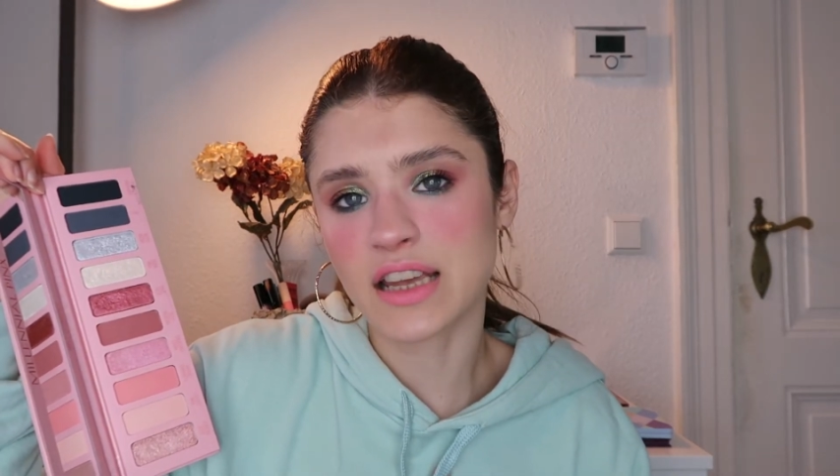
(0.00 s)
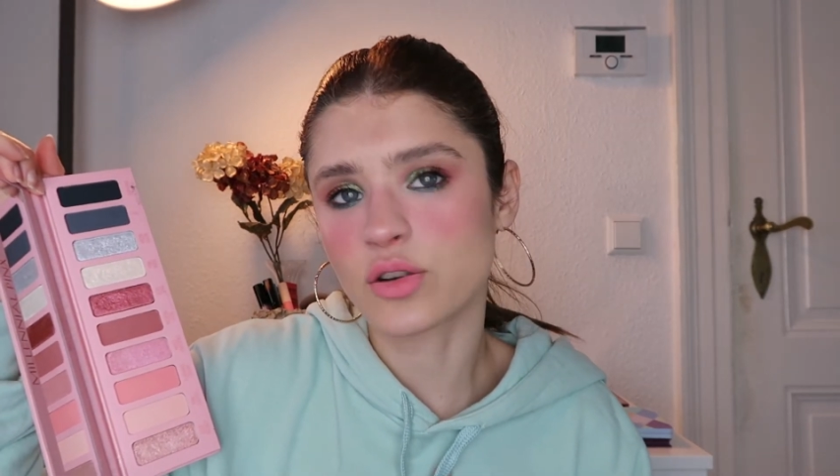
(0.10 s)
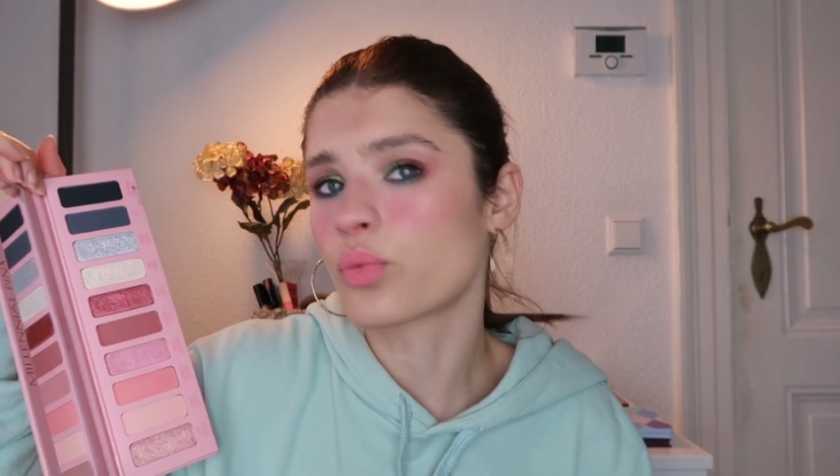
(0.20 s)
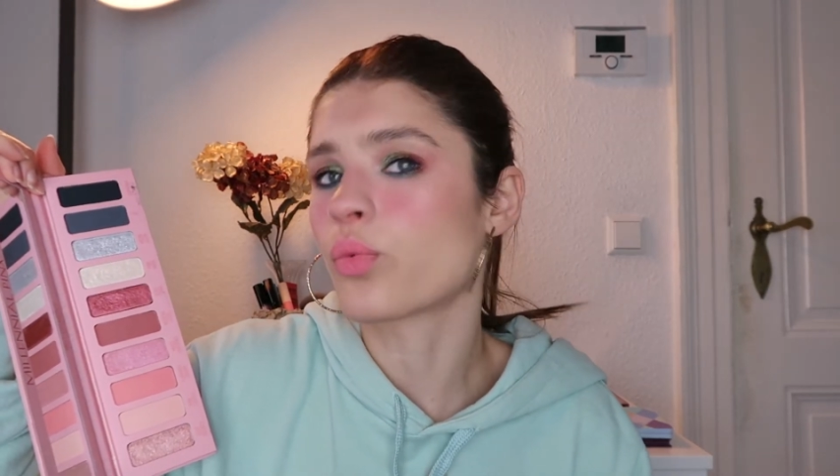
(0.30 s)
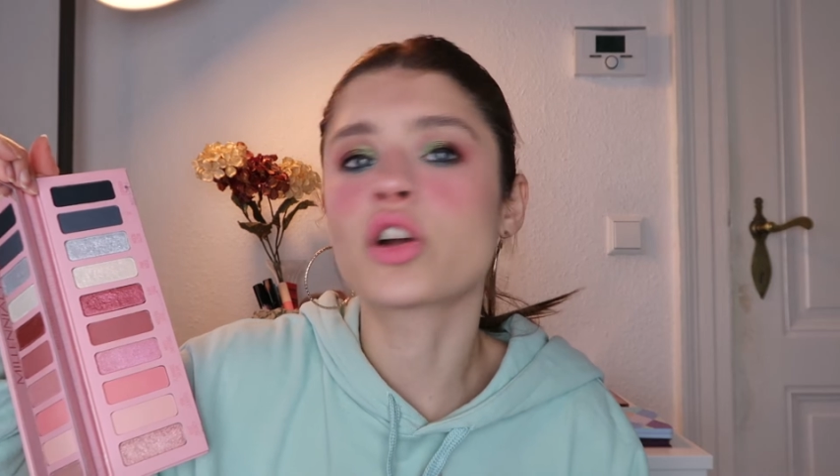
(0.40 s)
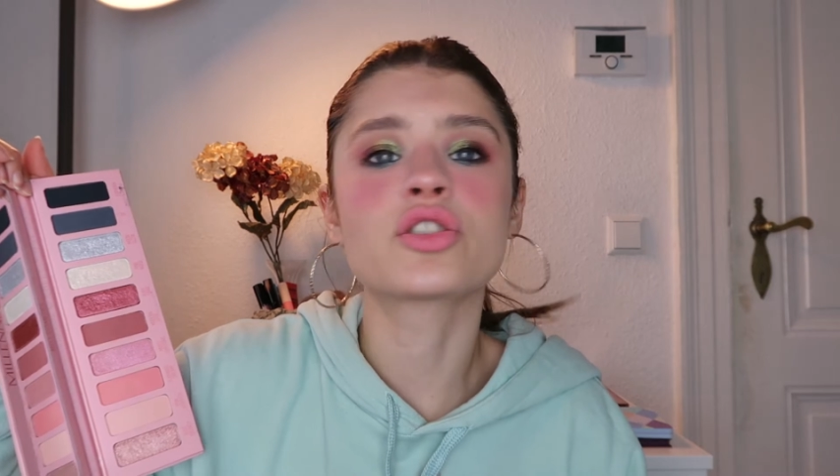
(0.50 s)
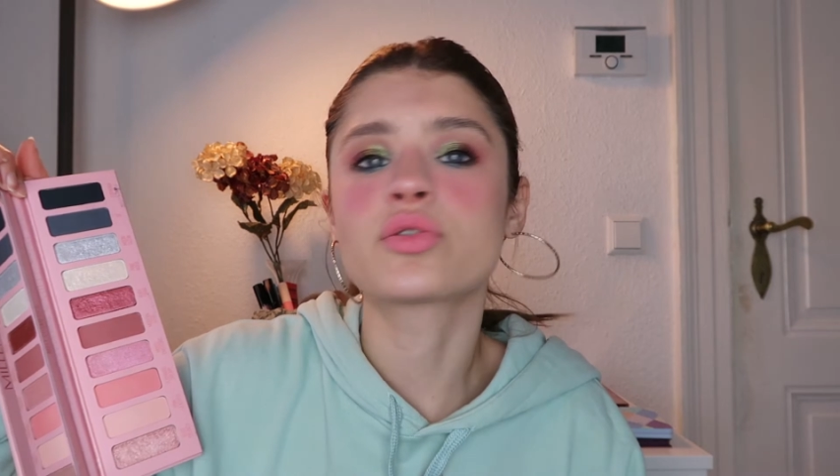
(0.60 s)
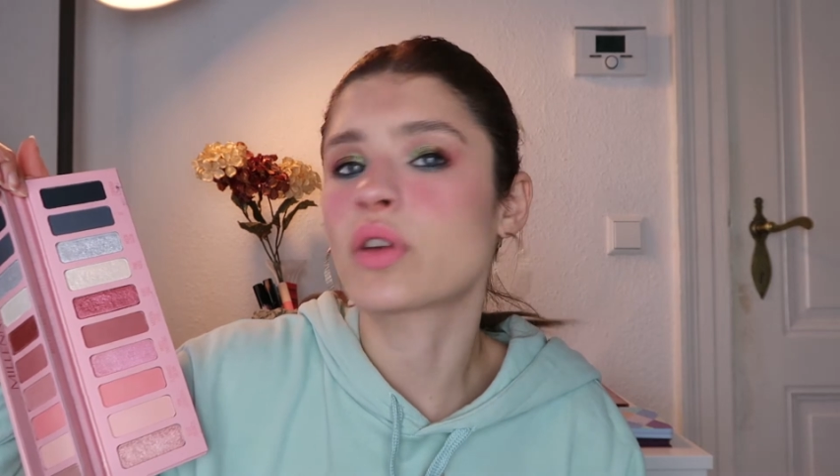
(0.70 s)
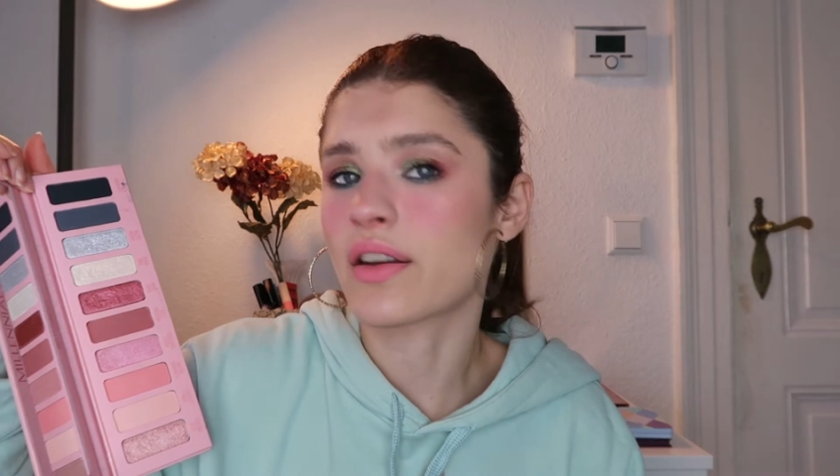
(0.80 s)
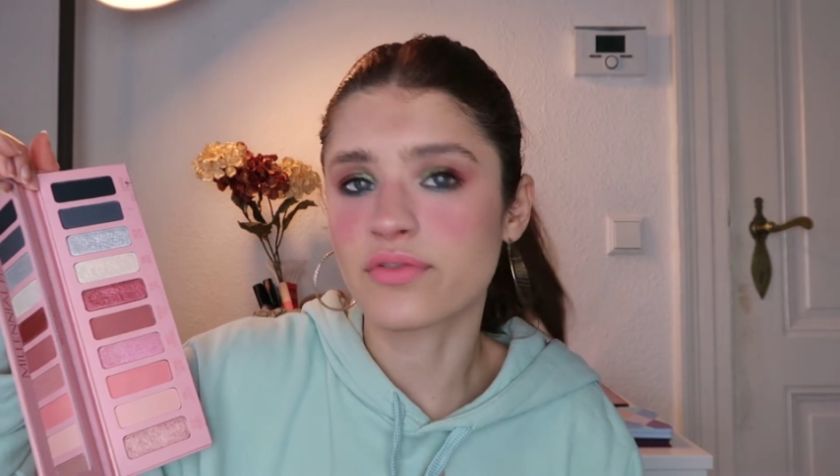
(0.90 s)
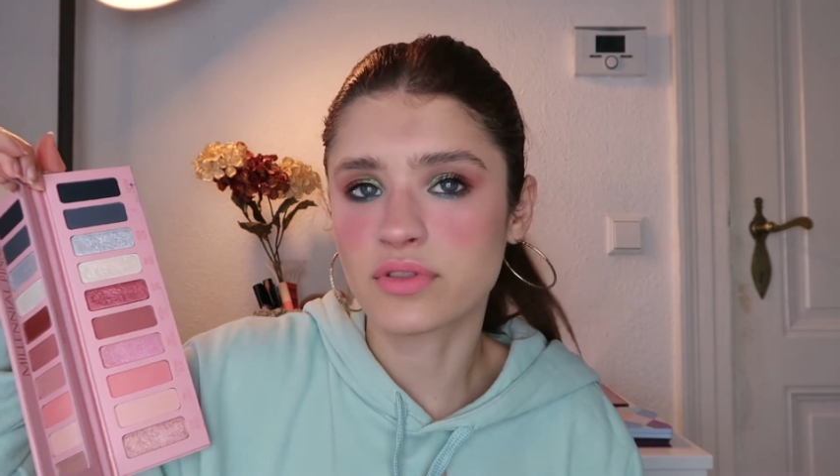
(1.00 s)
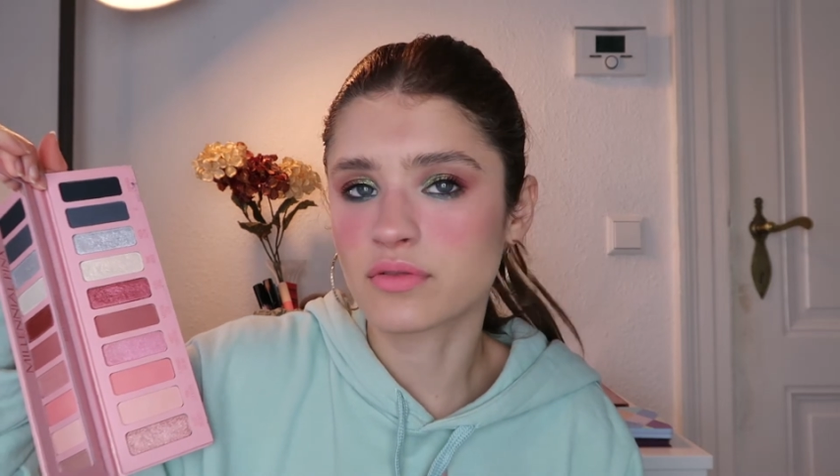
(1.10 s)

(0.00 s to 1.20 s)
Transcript: I don't want to have